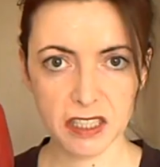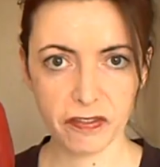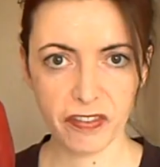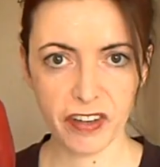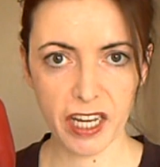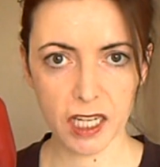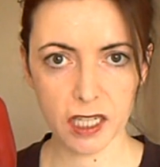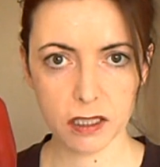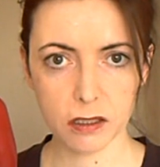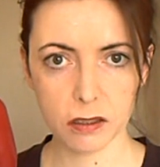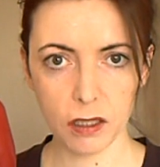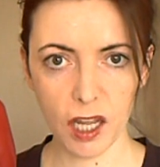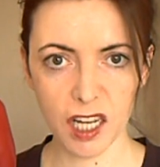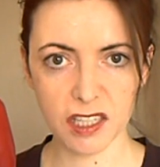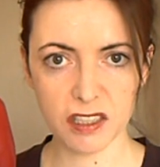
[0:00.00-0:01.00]
is in fact
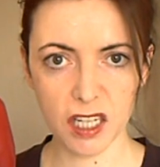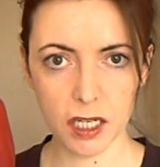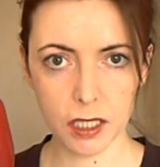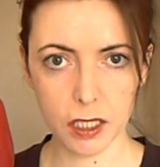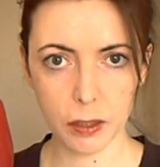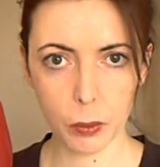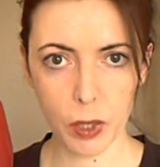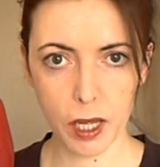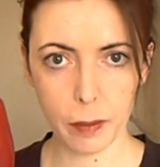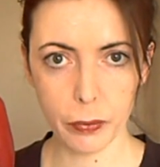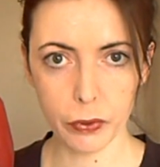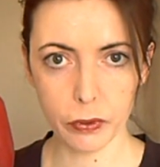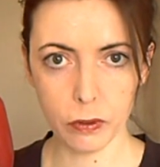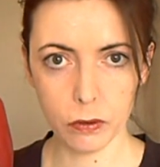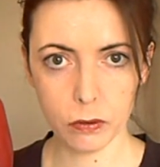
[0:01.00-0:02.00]
a deadly
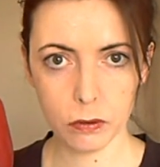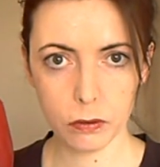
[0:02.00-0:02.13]
weapon.